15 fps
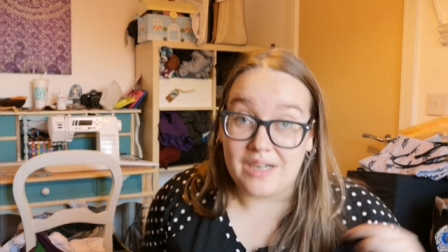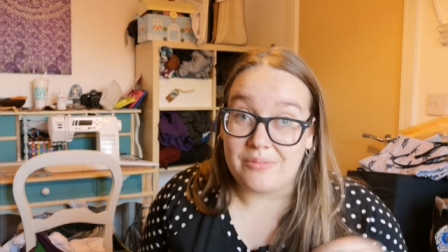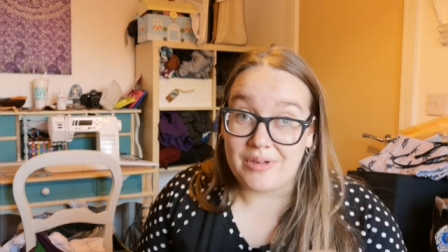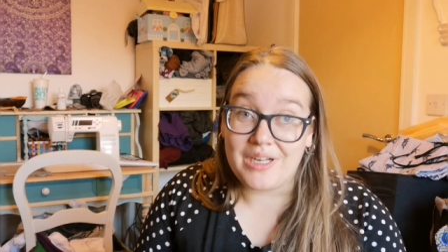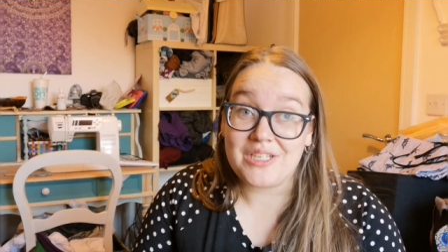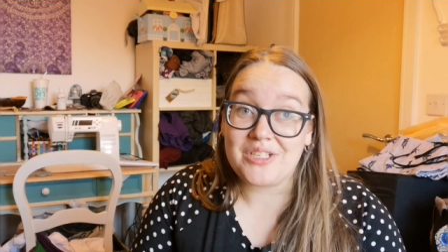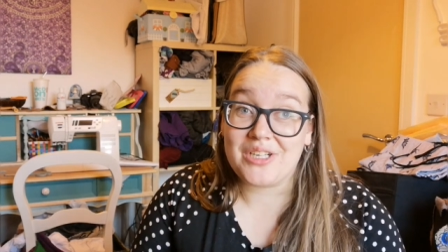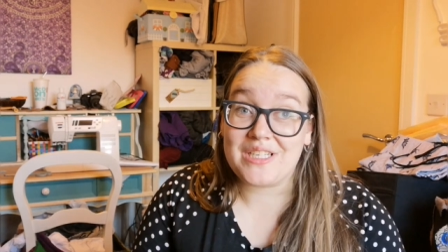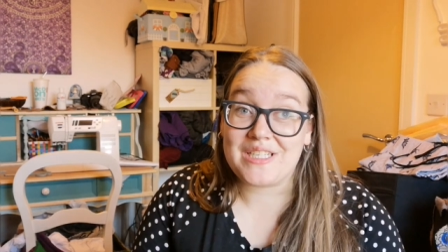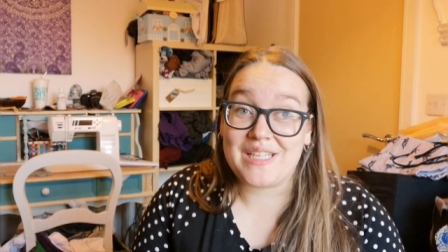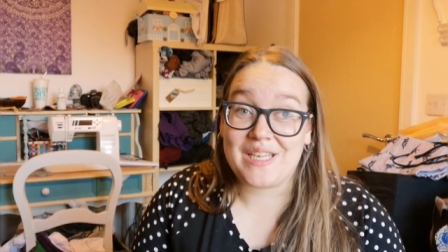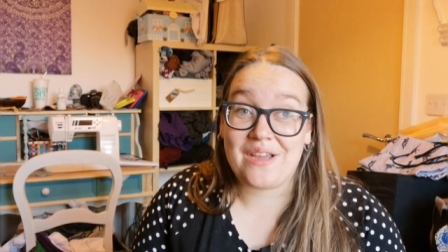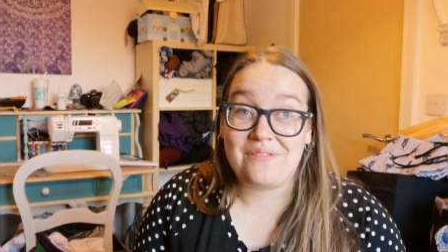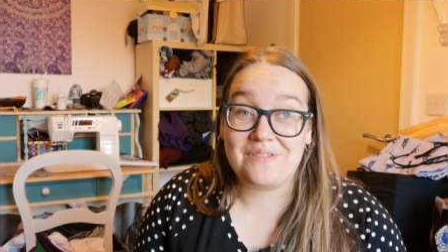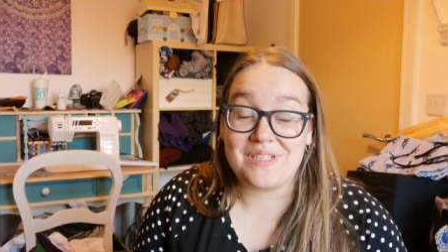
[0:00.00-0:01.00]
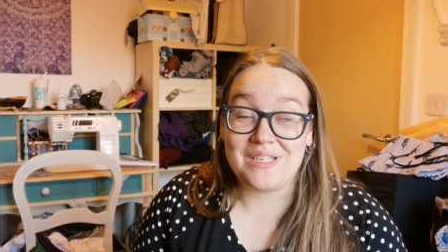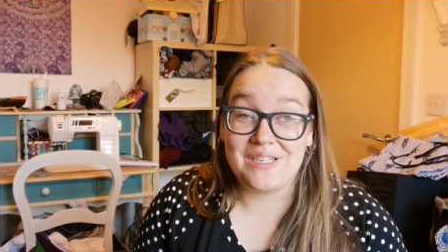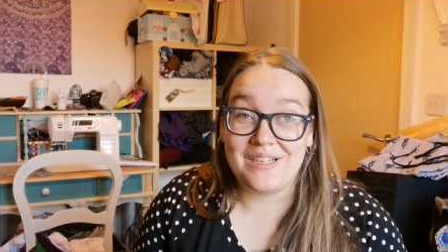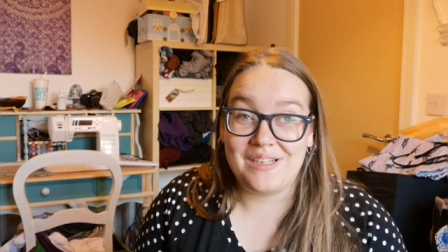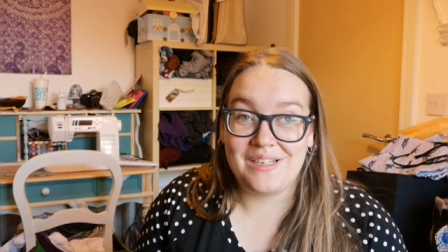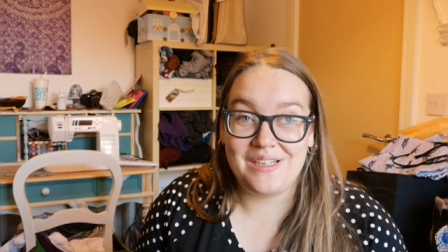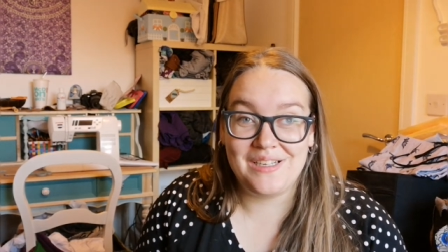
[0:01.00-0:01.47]
it up, when I took it to the
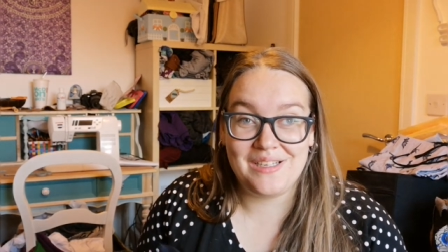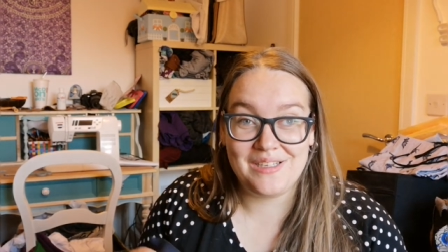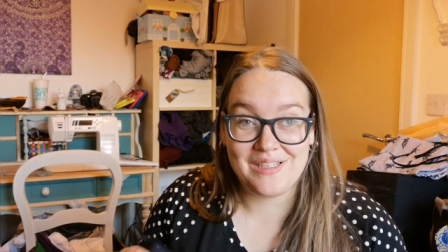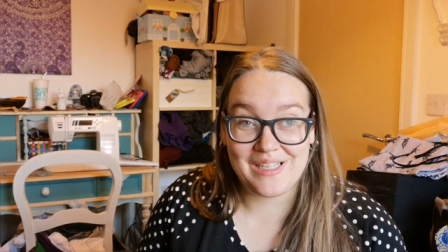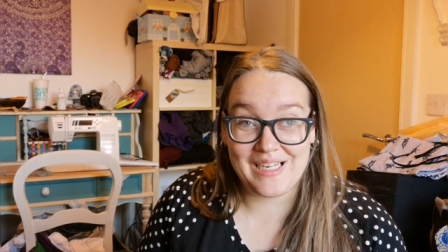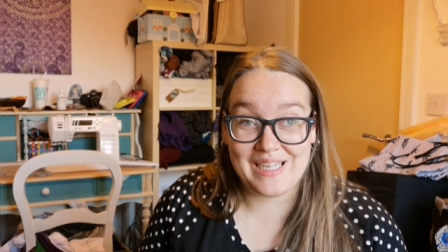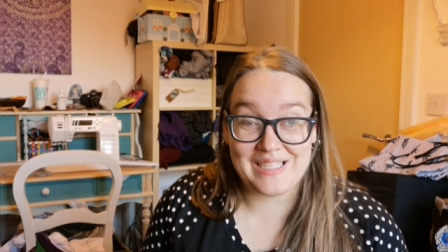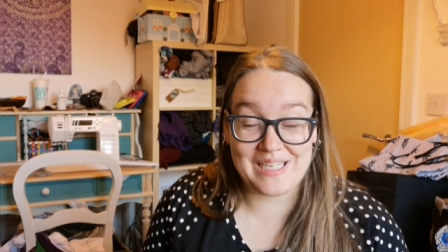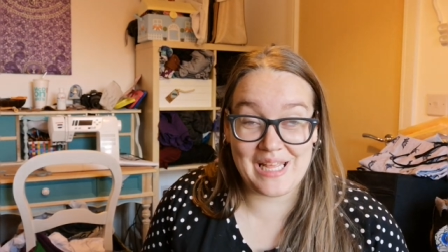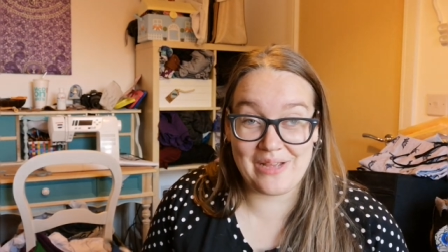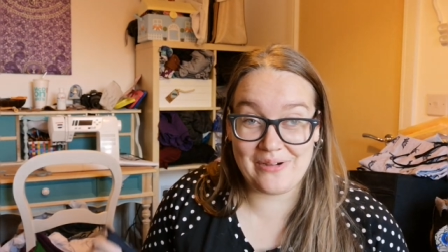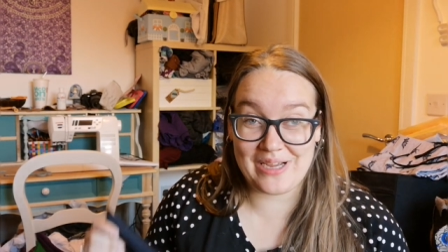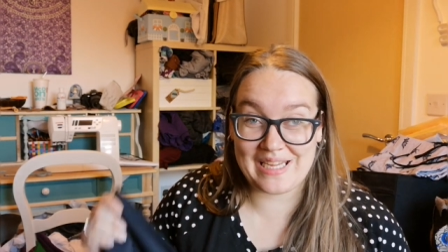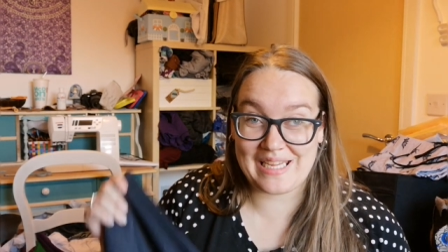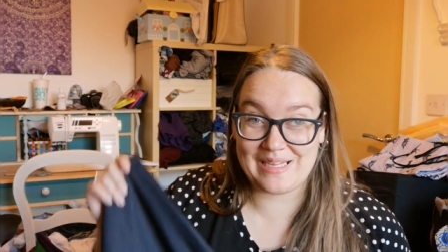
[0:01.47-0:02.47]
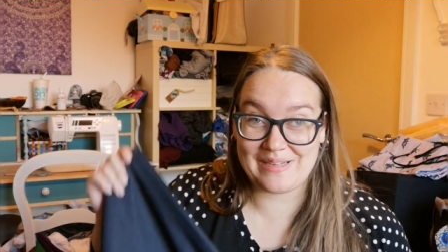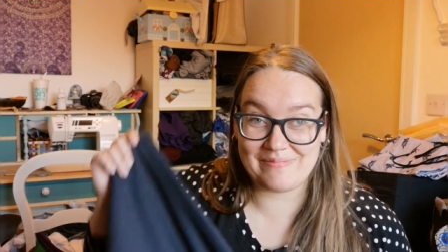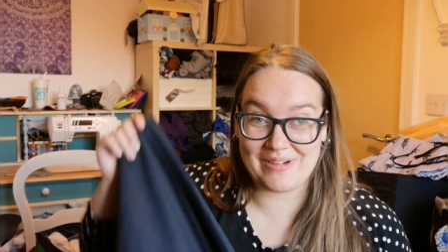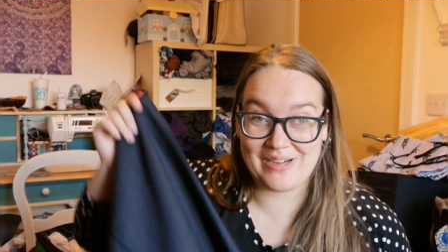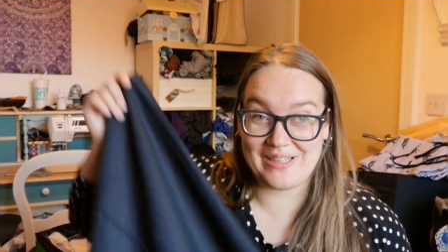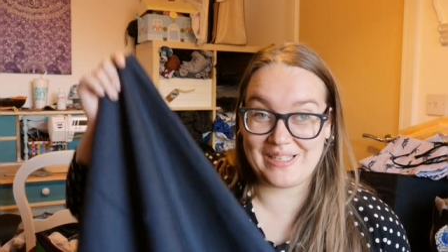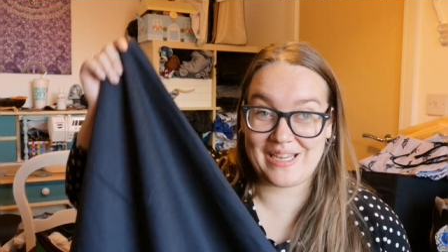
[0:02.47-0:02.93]
counter, the lady working
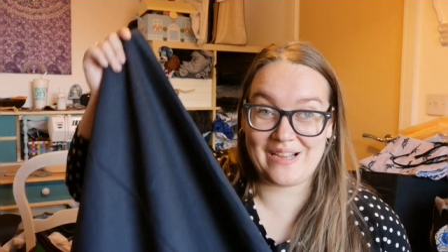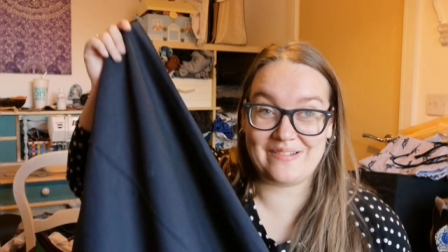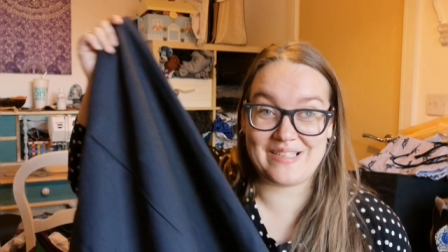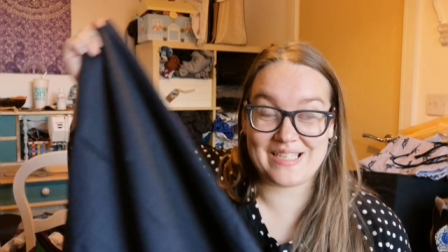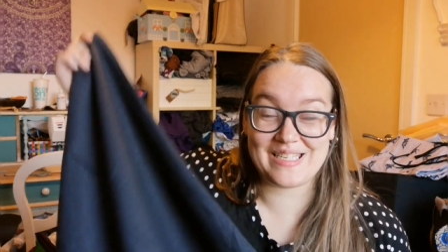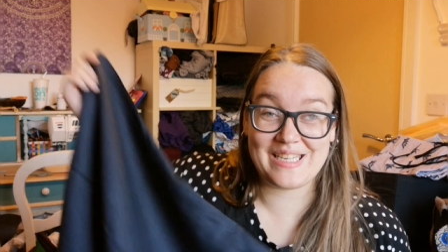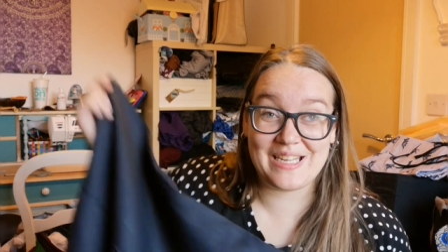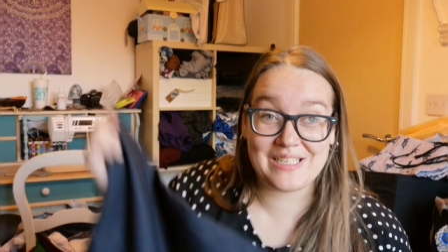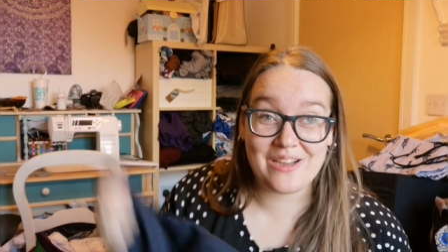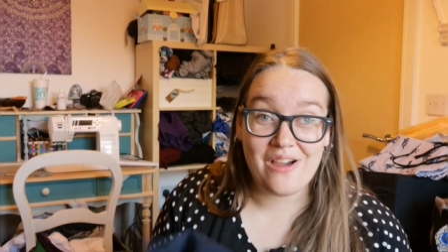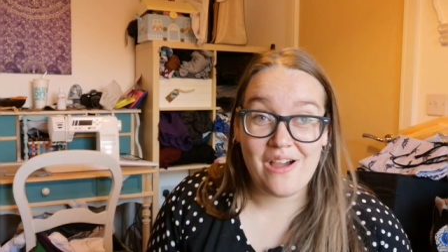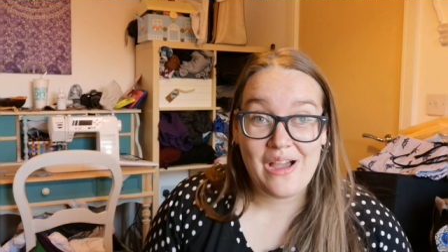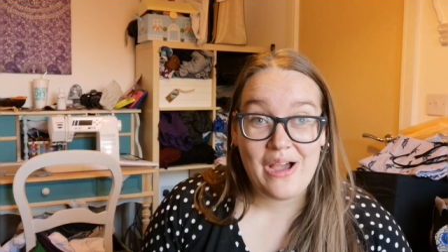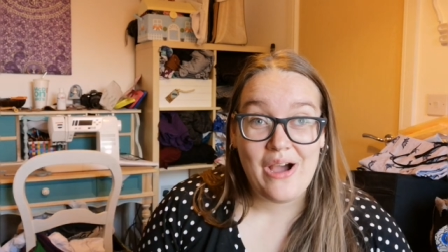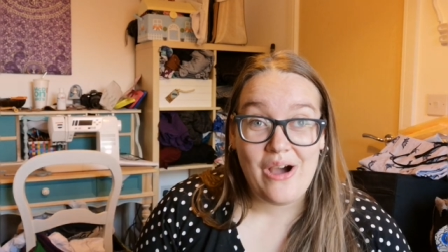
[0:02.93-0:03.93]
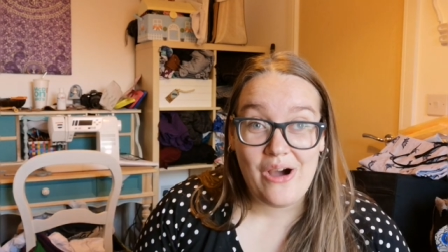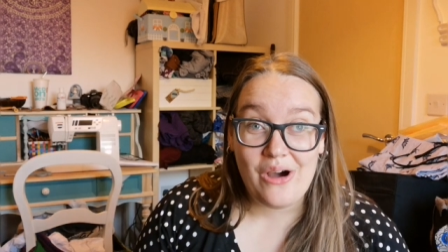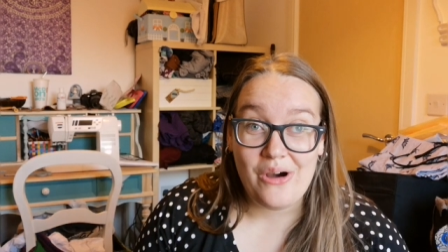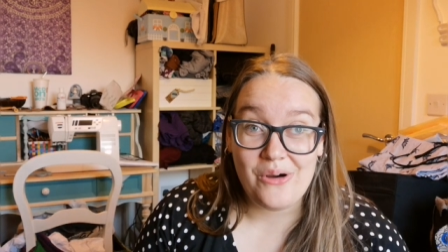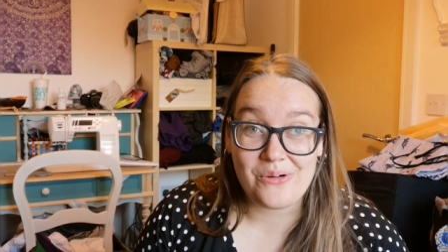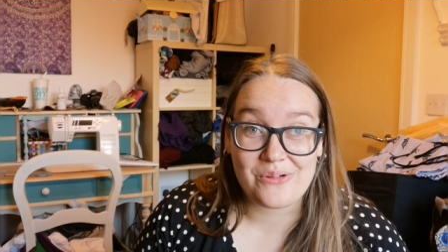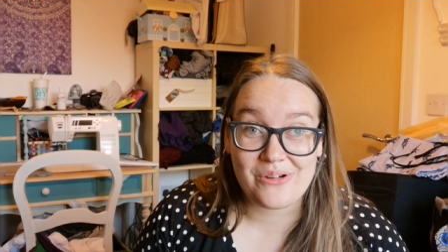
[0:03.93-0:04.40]
behind the counter said,
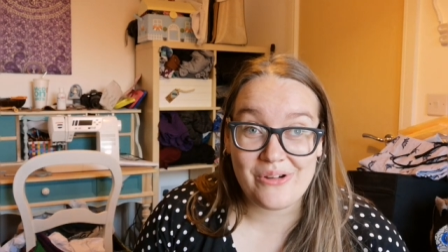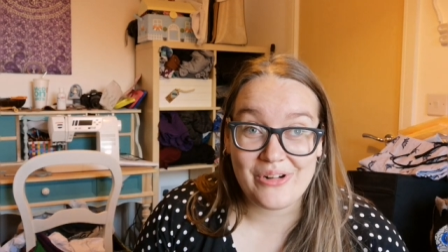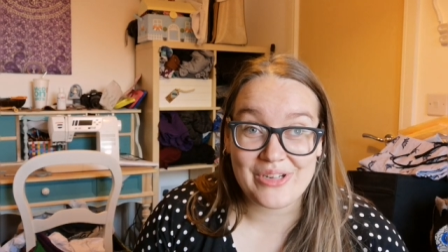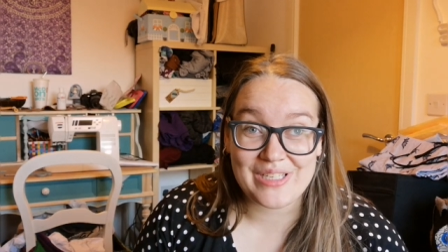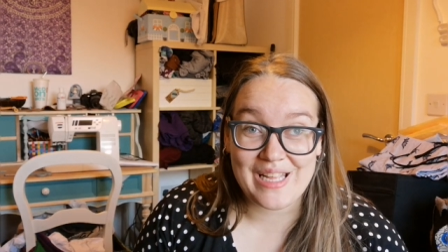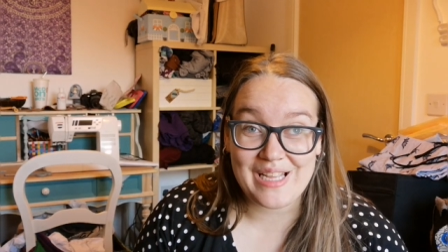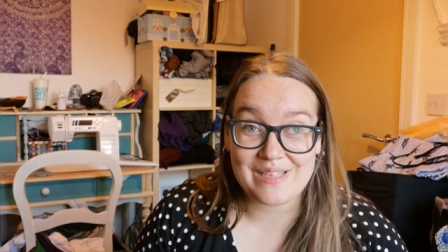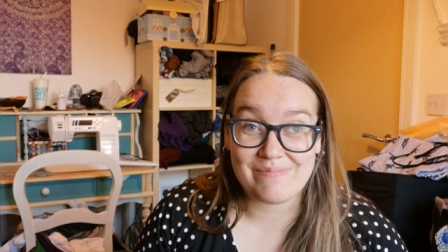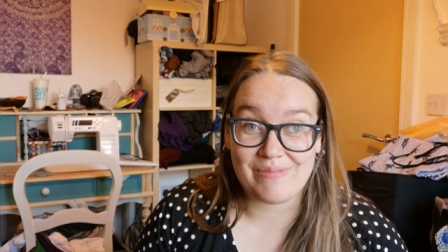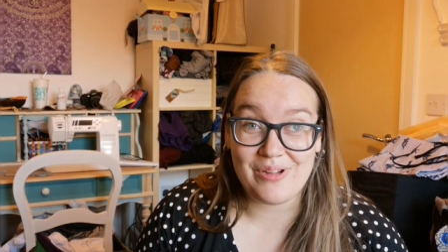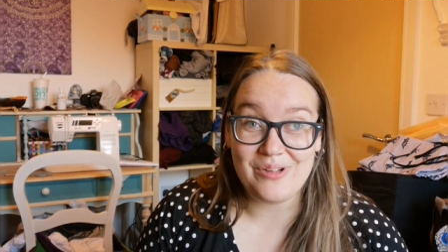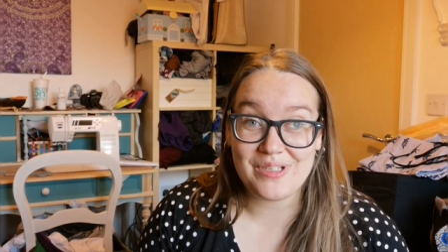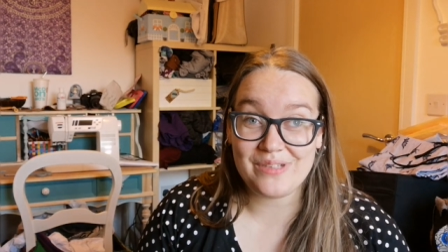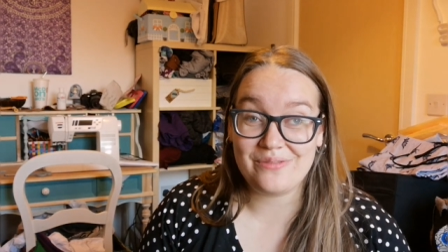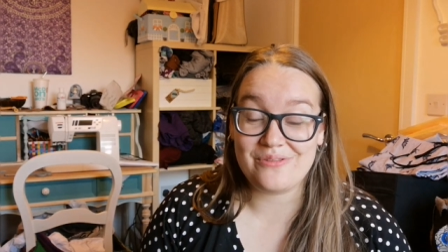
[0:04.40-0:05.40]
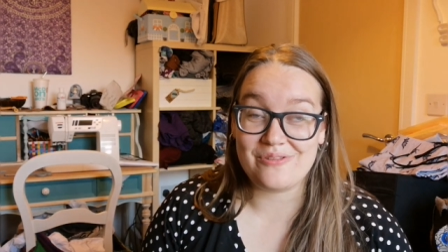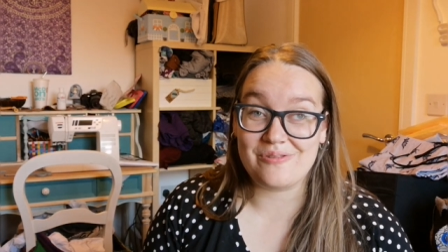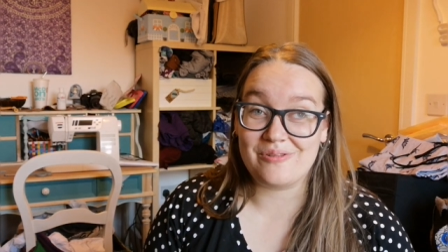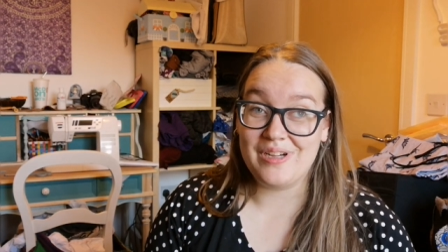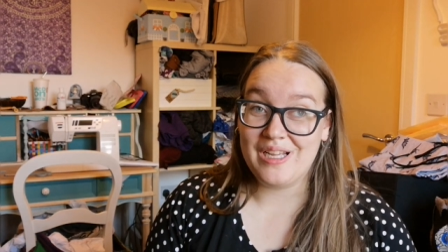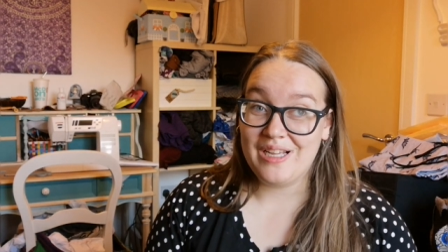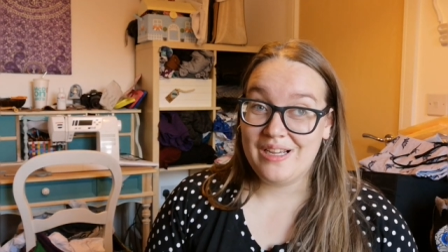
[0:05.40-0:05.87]
"Oh gosh, that's
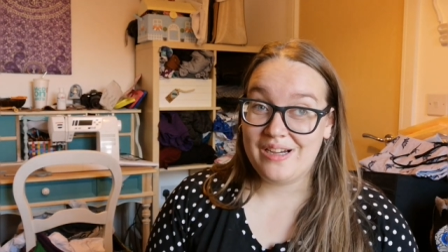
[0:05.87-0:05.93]
beautiful.